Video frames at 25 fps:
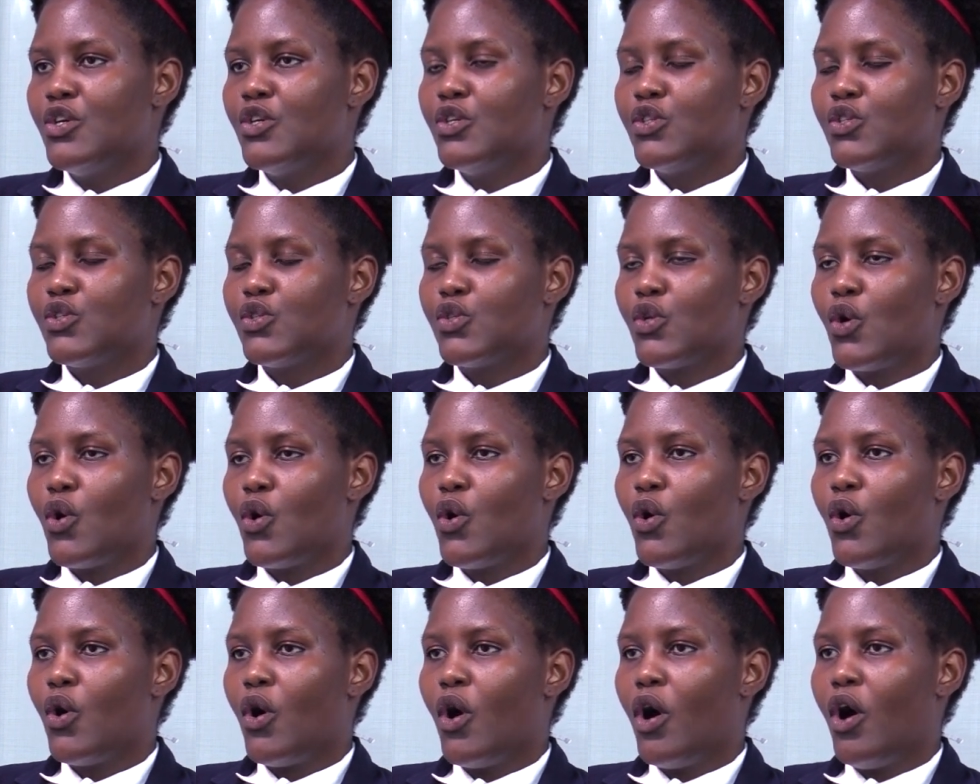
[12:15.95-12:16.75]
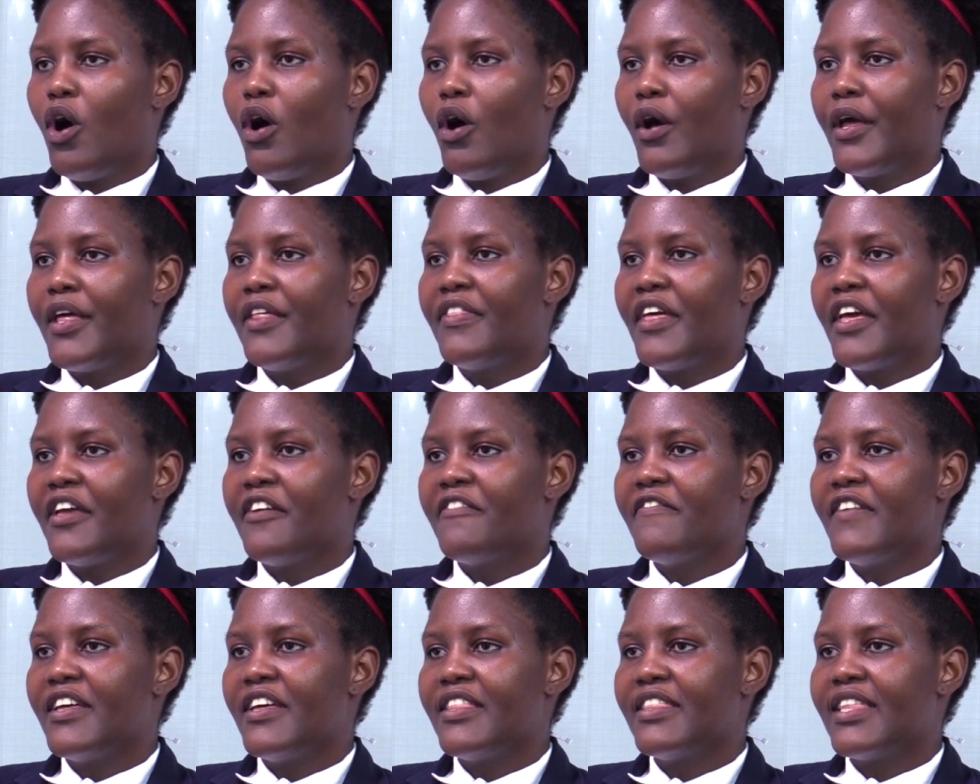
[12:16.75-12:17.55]
So in the
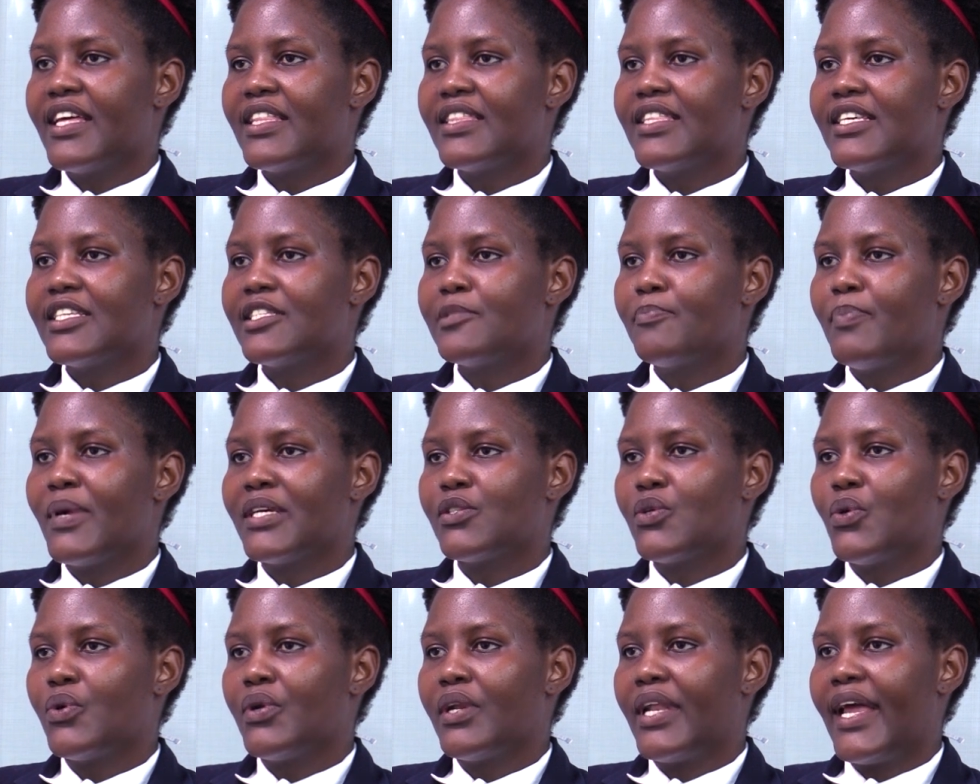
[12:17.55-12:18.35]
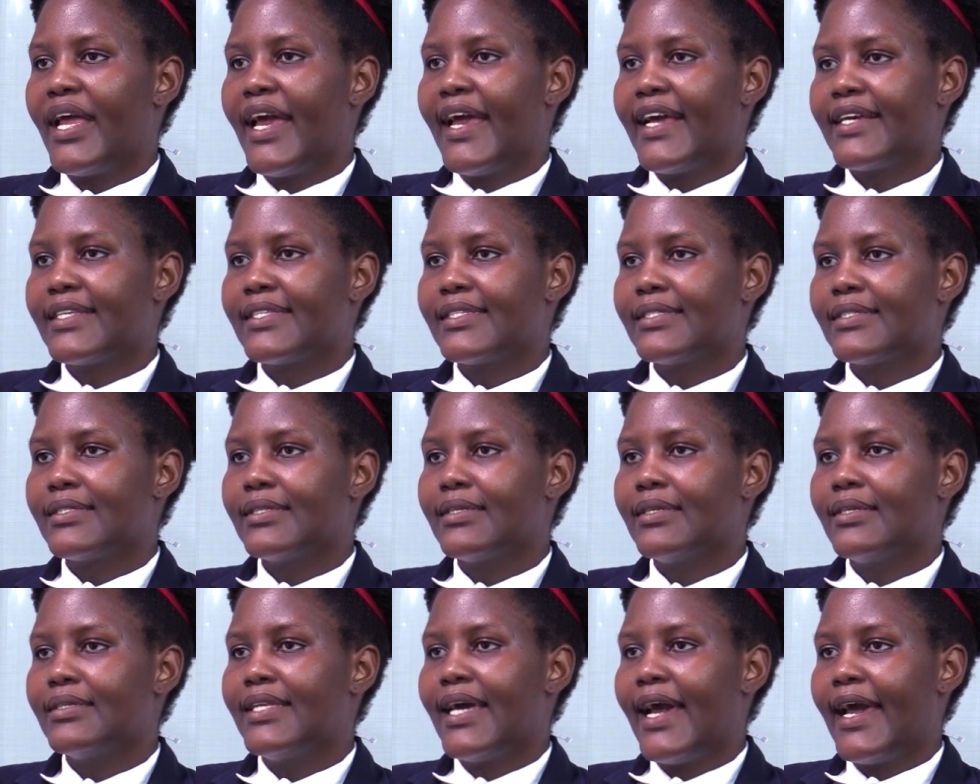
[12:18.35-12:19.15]
event that this person X
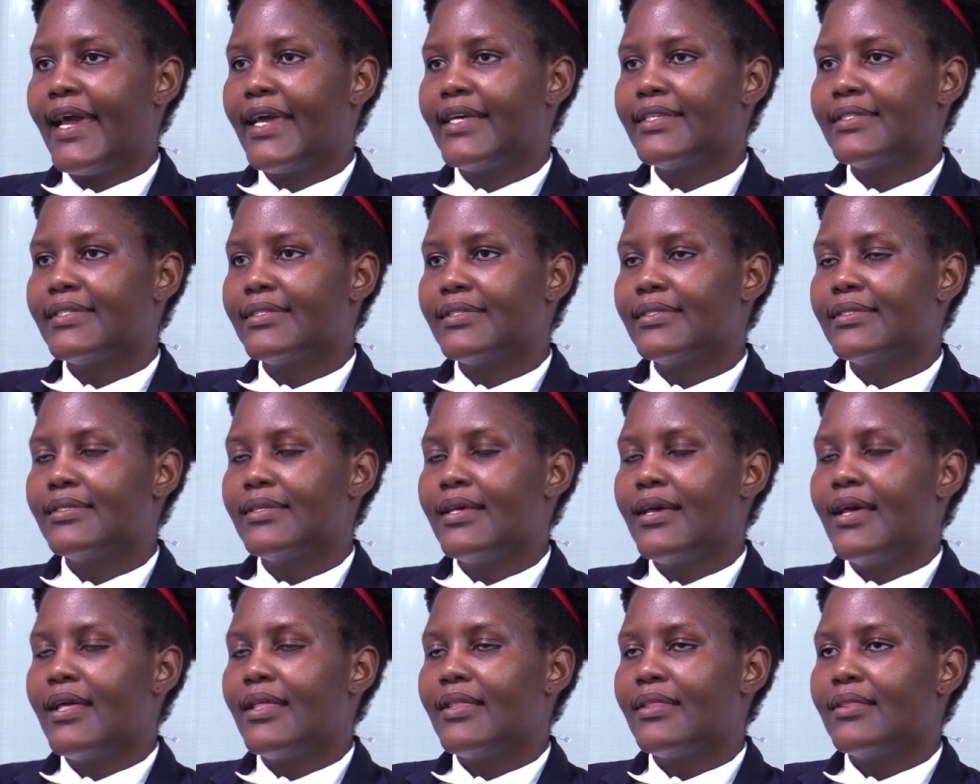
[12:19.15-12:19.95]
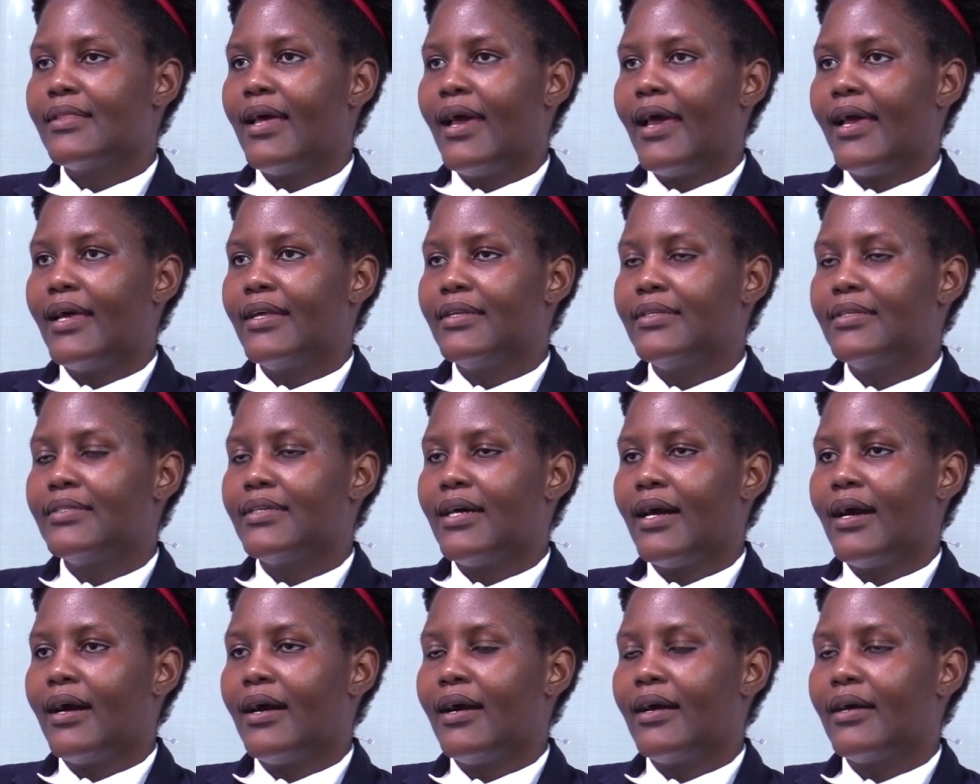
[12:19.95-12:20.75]
dies and
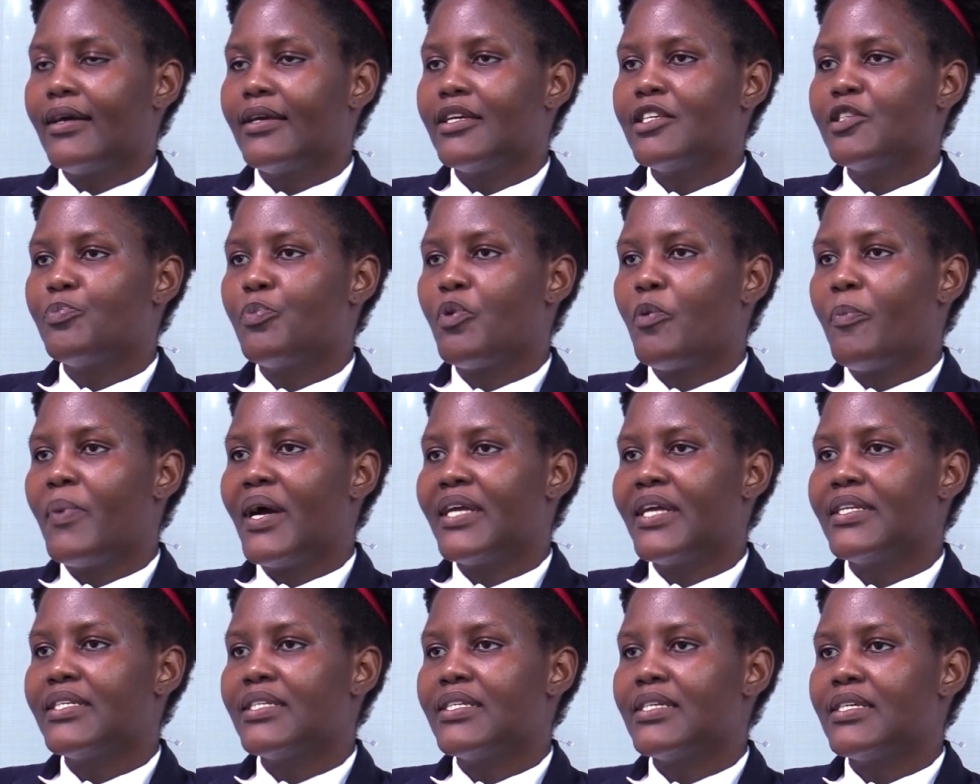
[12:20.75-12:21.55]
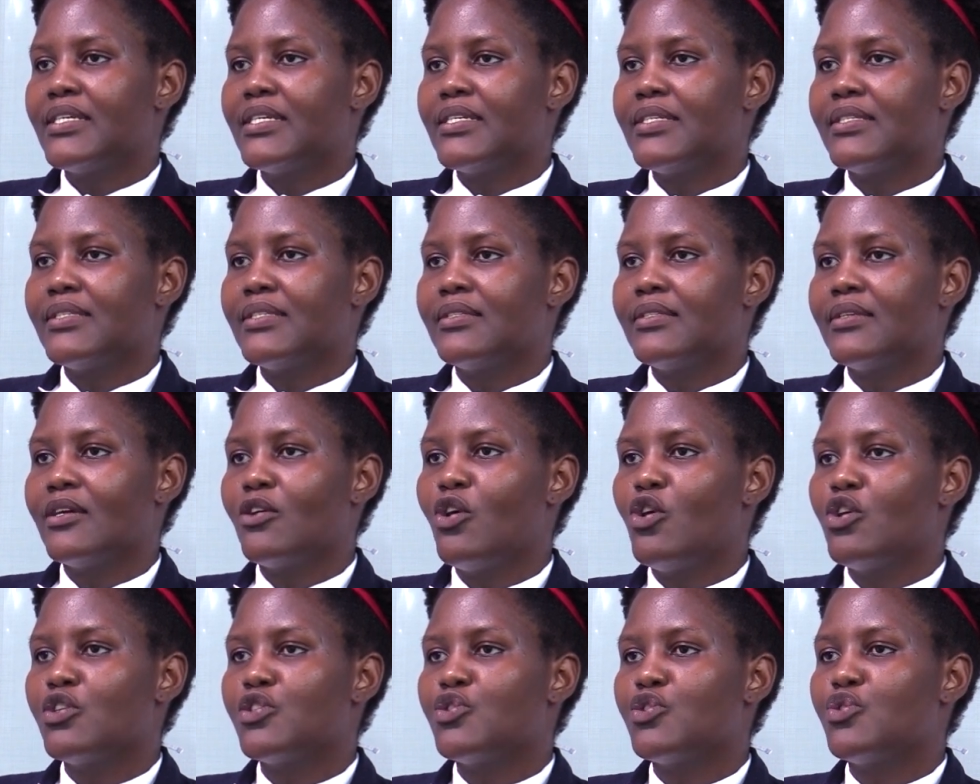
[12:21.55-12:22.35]
his property
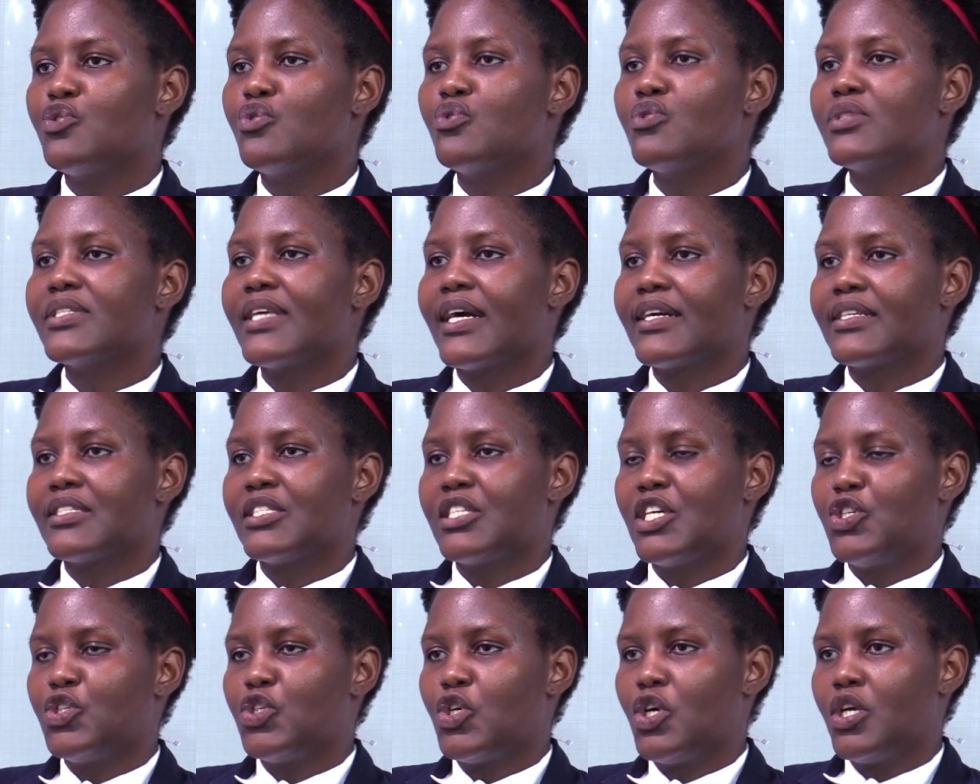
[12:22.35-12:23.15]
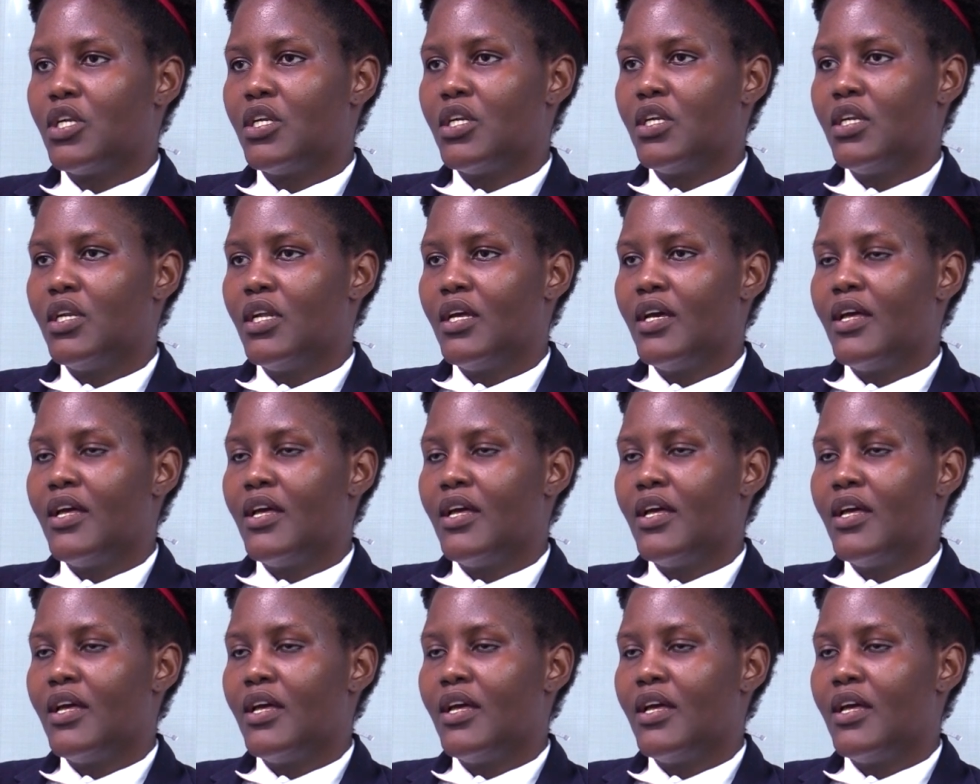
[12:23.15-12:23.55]
goes through succession,